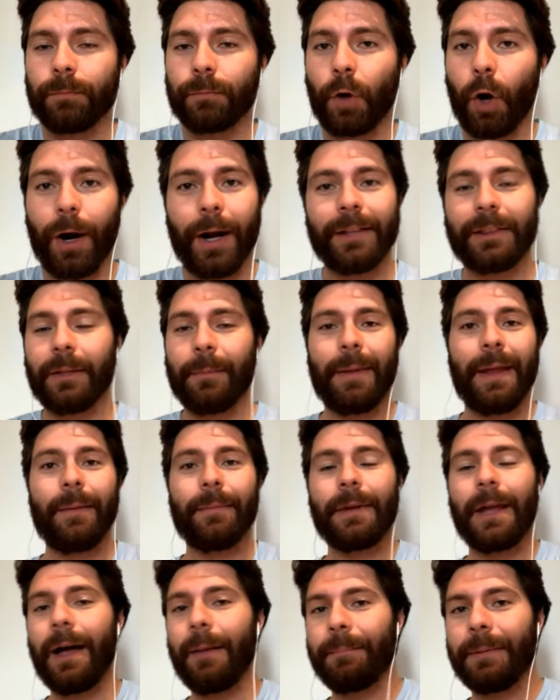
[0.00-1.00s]
All right, there may
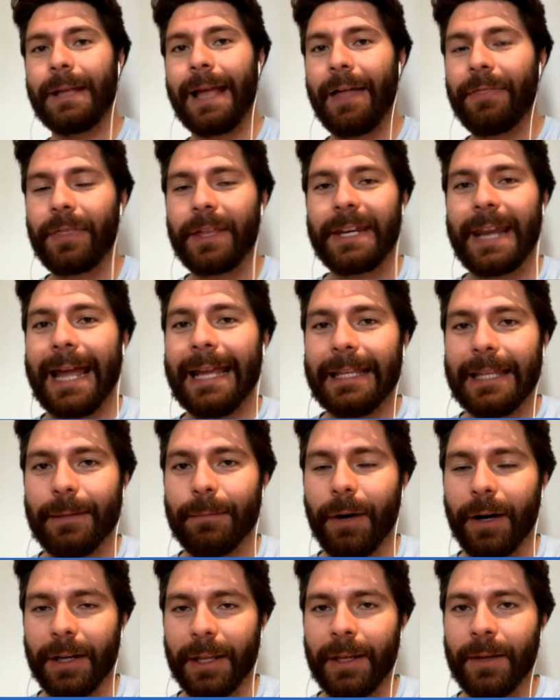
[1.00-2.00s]
not be had the Nike
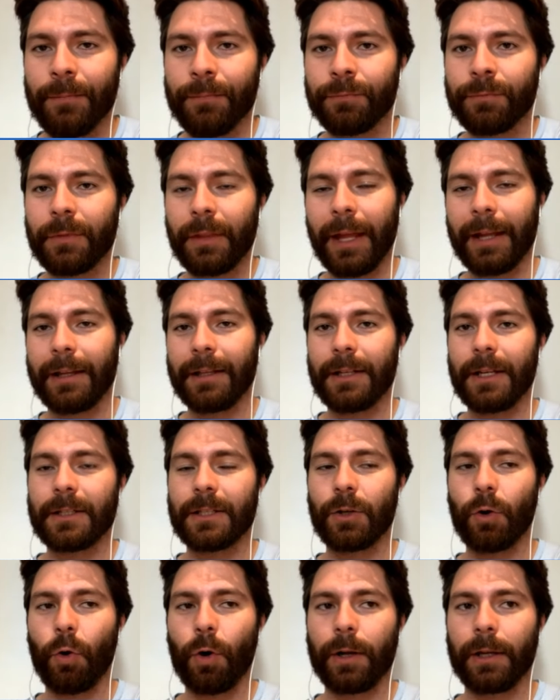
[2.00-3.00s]
money like it does
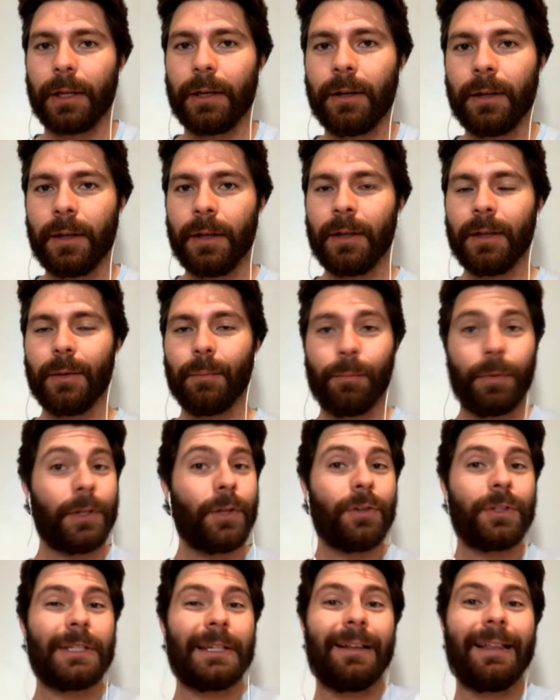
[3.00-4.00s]
in Oregon, but
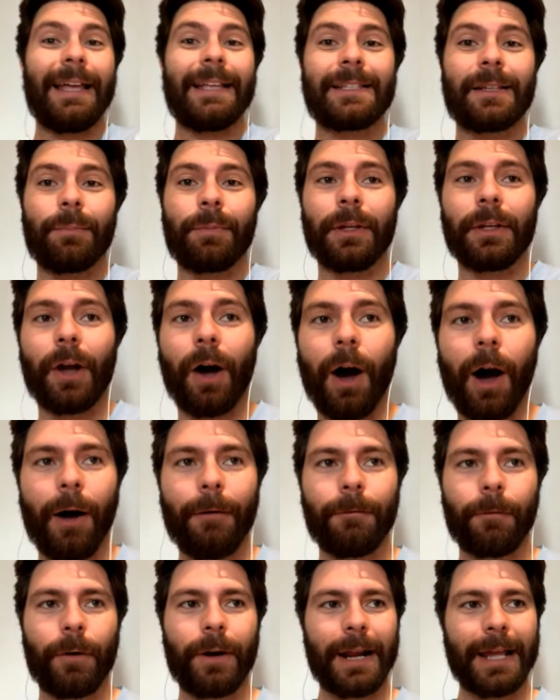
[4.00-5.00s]
UCLA has something to
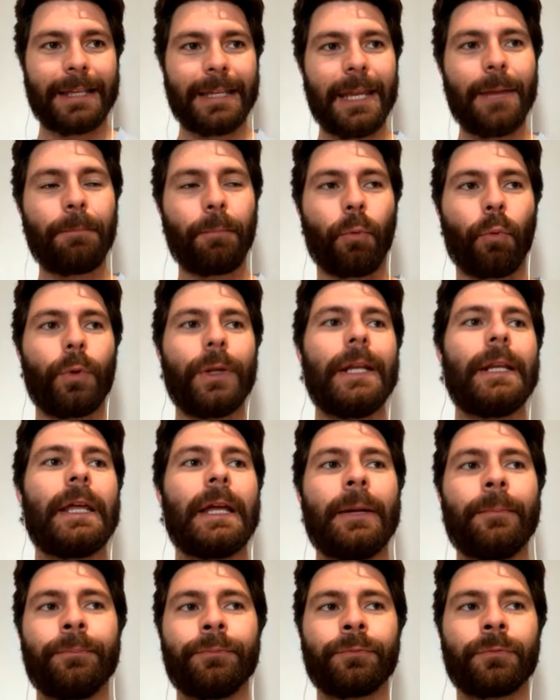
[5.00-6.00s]
offer. And I keep
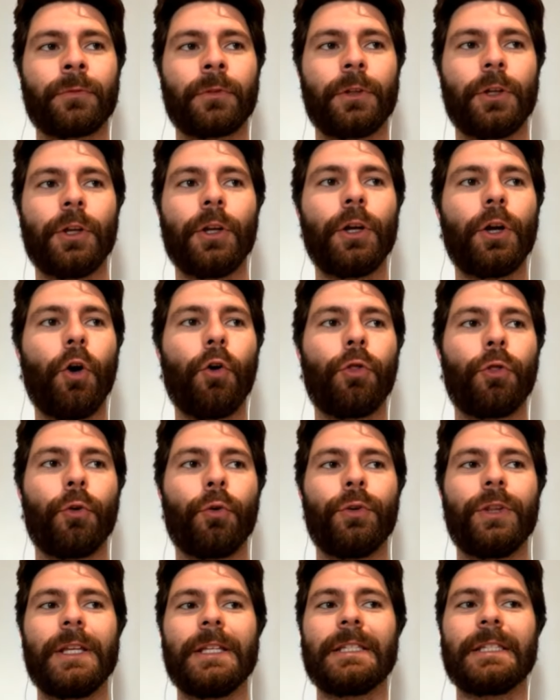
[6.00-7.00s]
reading. You can go
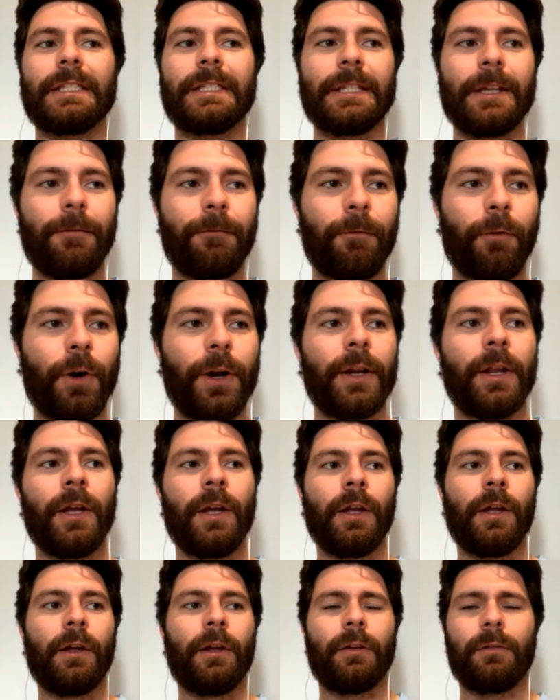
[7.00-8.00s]
through these different
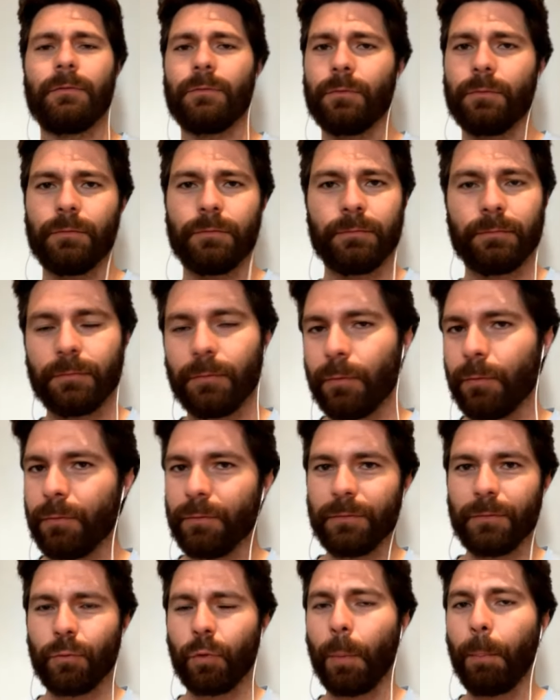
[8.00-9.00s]

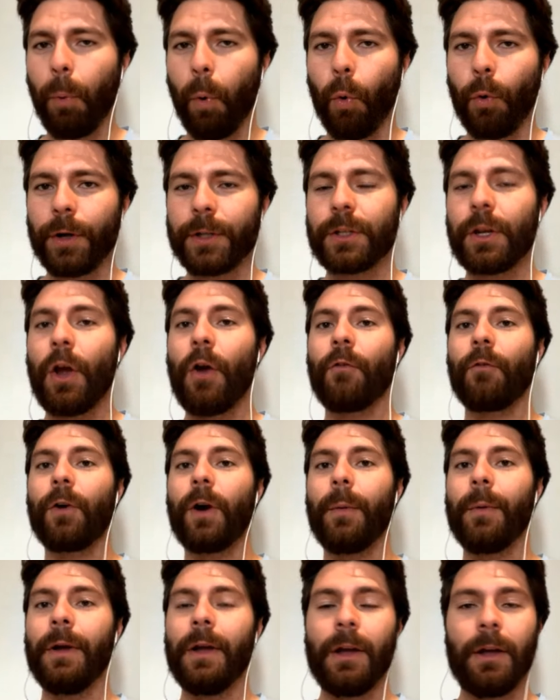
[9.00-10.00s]
reports
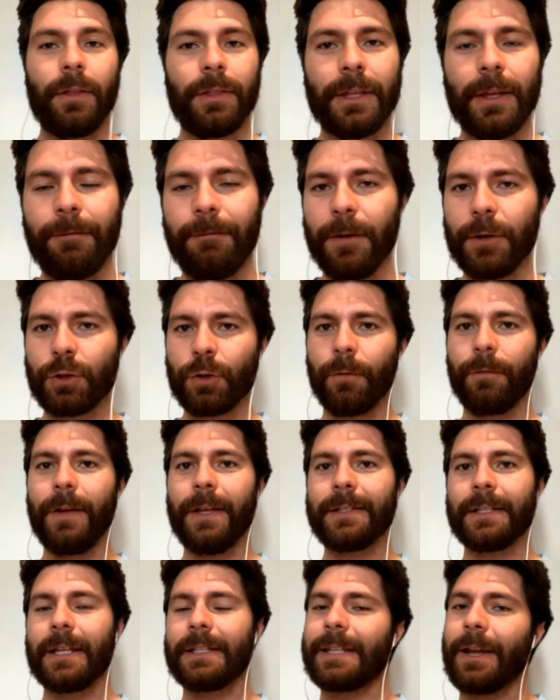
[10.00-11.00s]
from the official
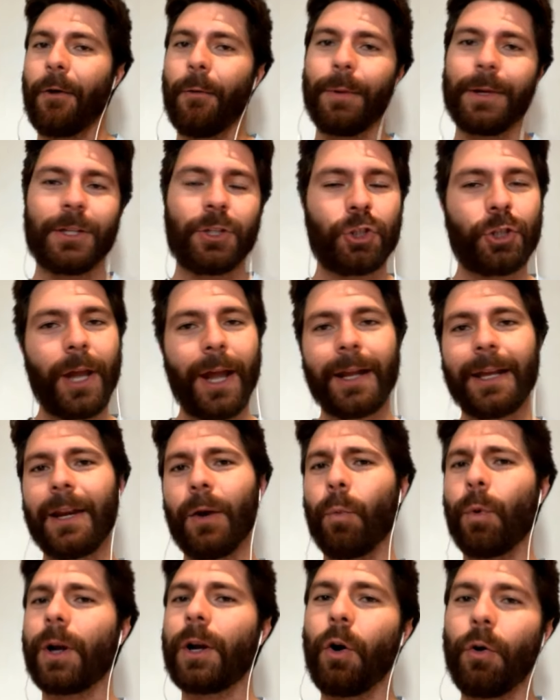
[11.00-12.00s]
visits. Everybody's checking
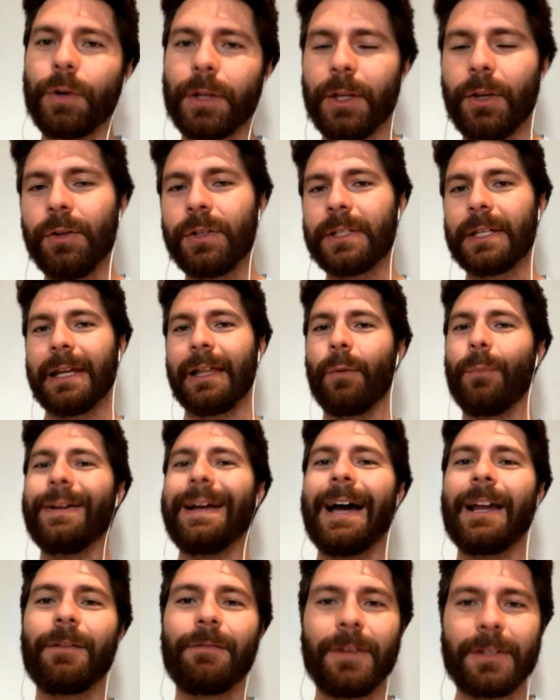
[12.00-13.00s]
it. We're going to UCLA. We
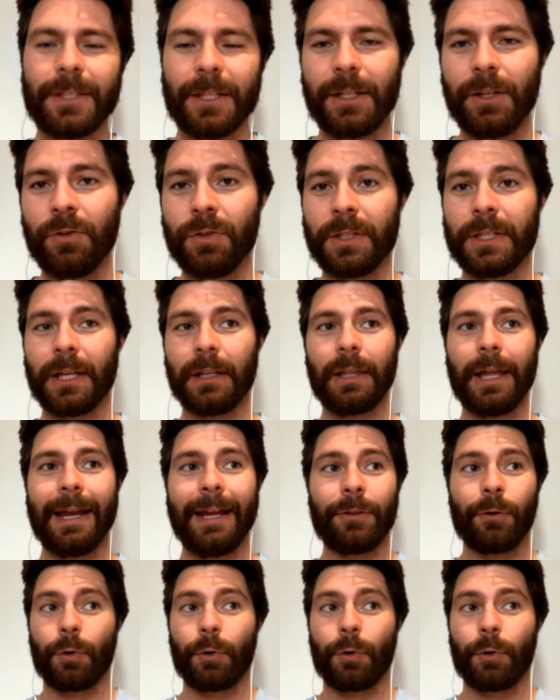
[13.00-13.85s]
got to visit UCLA.